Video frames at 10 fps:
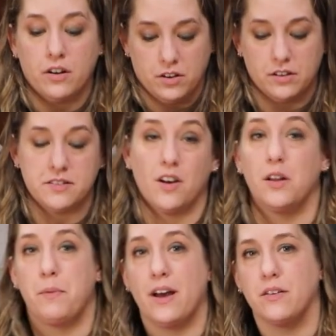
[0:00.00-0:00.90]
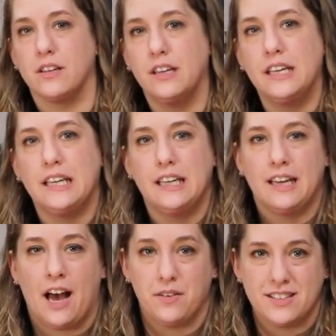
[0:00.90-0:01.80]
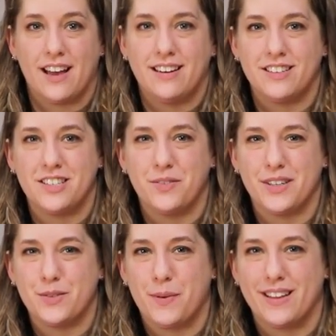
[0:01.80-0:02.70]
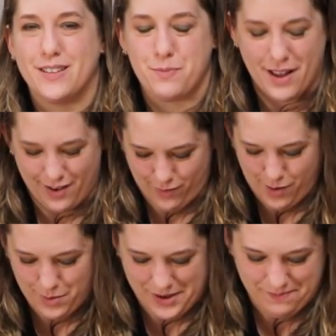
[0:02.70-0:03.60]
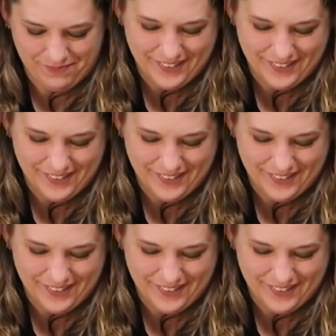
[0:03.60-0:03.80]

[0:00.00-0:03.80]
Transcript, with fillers: article is all about how excited she was by this bank robbery.